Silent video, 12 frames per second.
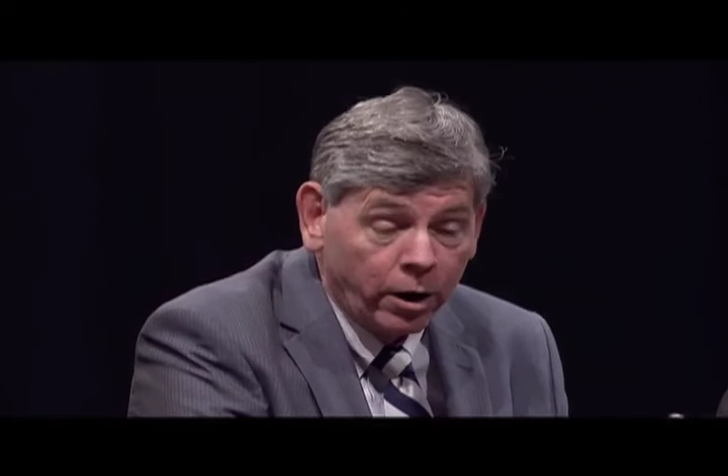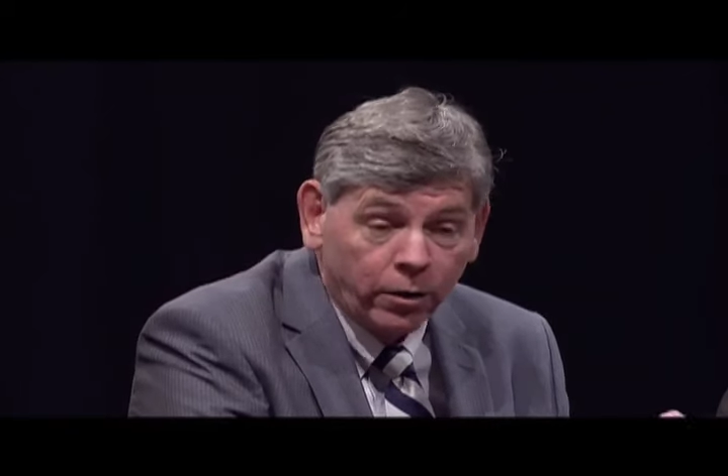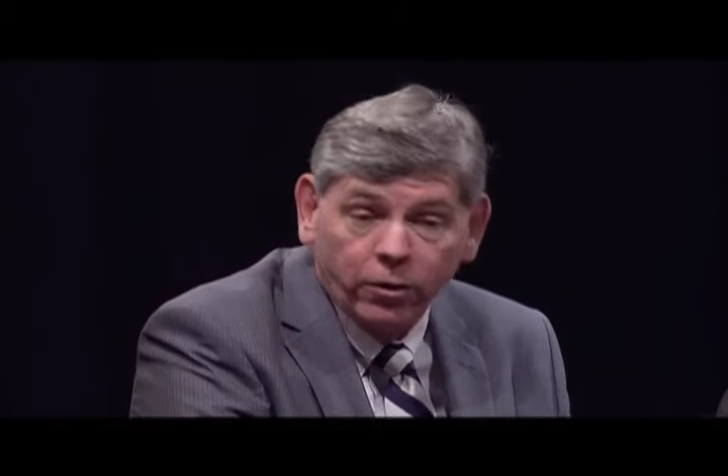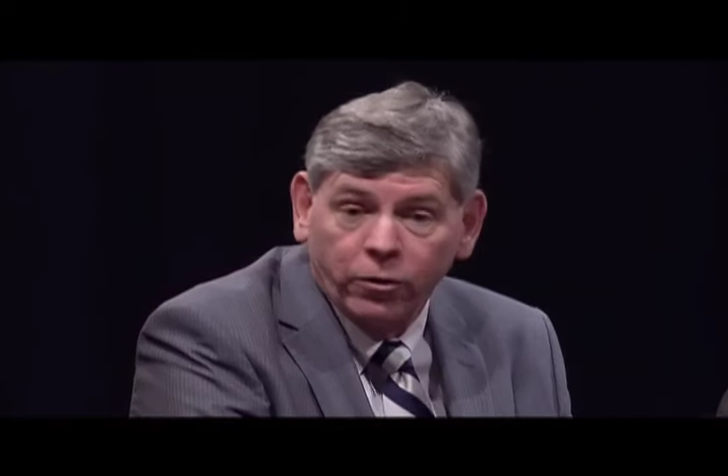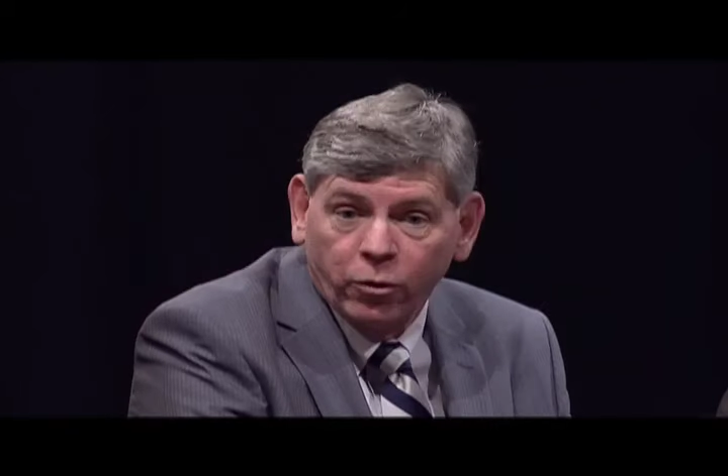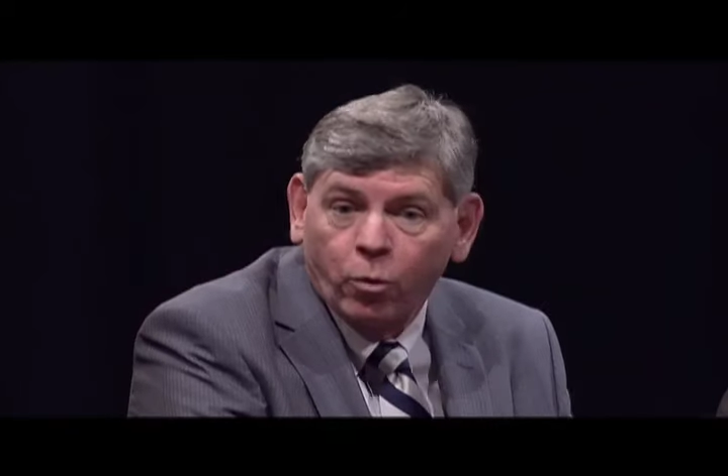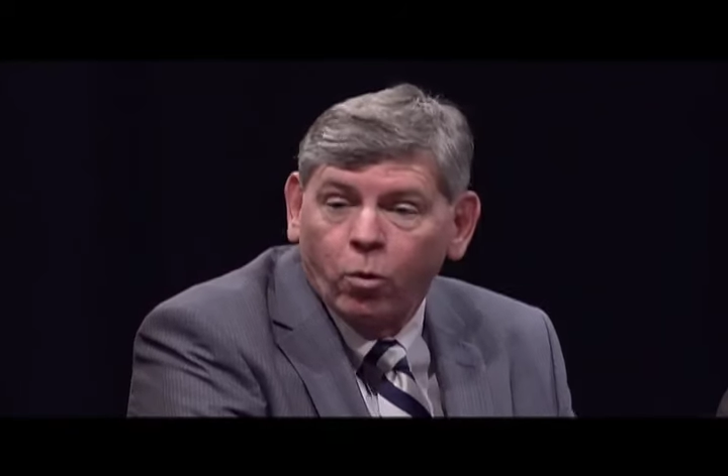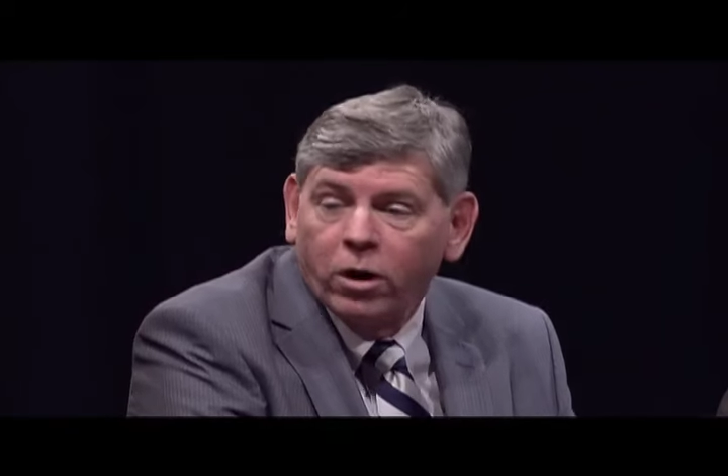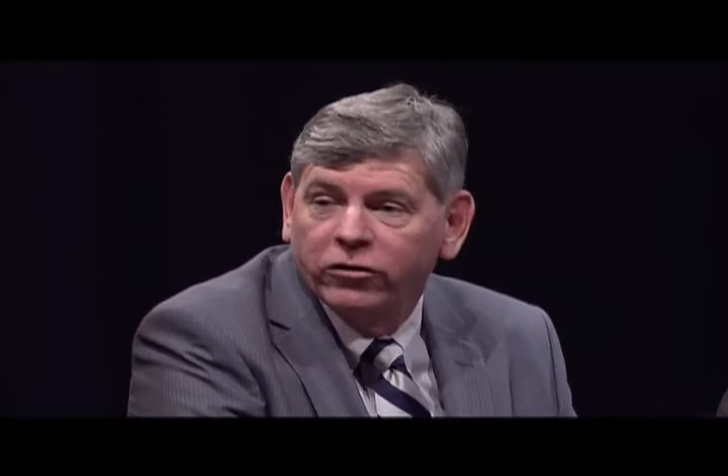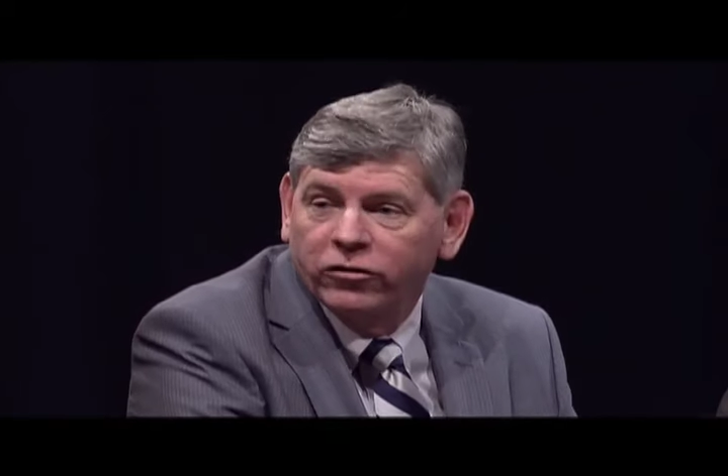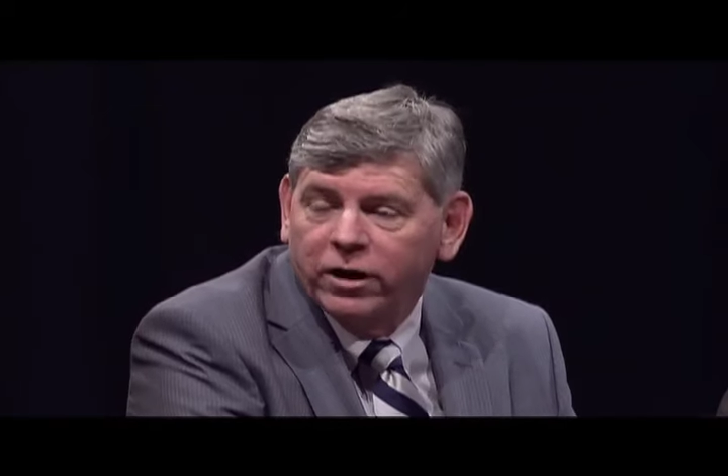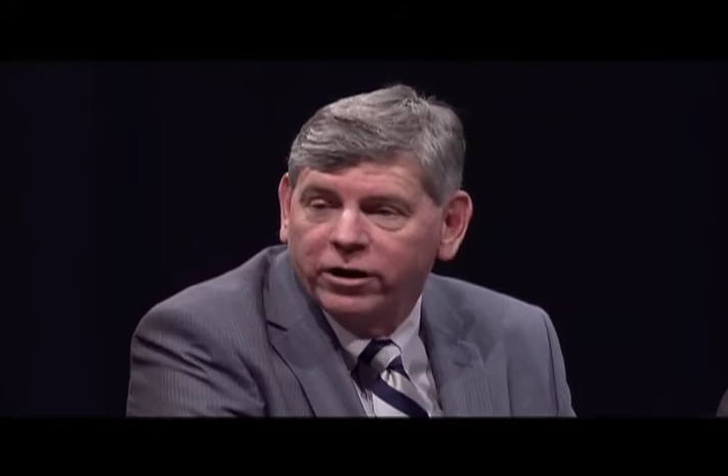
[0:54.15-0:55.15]
the
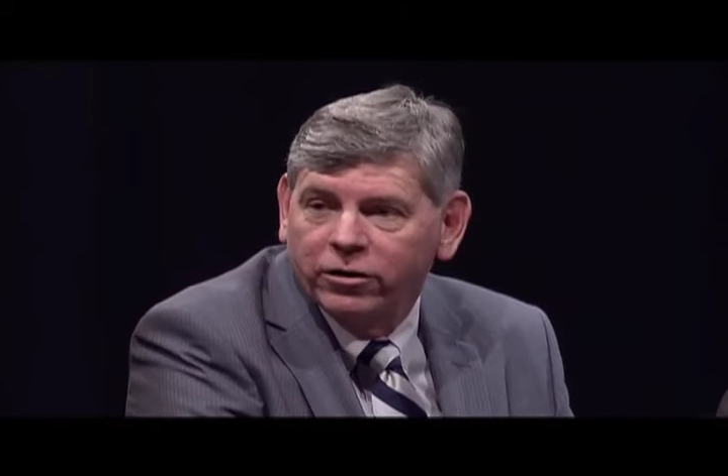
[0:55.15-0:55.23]
ones that